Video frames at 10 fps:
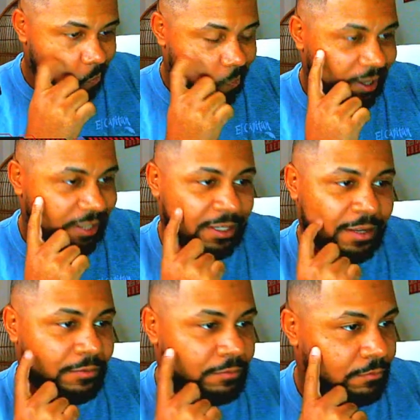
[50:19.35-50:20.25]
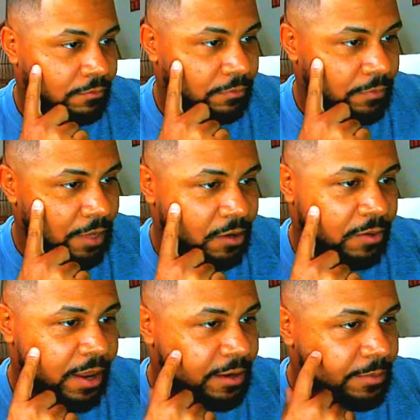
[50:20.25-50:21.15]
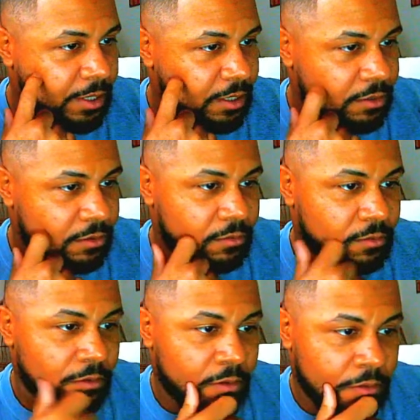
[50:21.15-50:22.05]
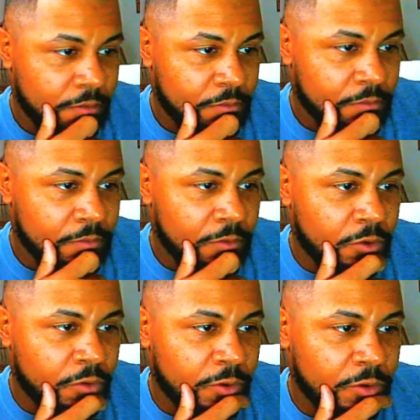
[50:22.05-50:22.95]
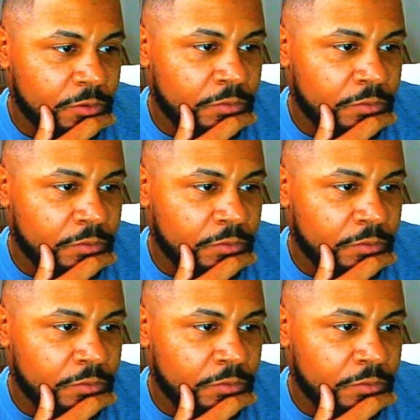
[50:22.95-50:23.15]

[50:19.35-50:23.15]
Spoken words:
Like I said, I don't like him against on the road.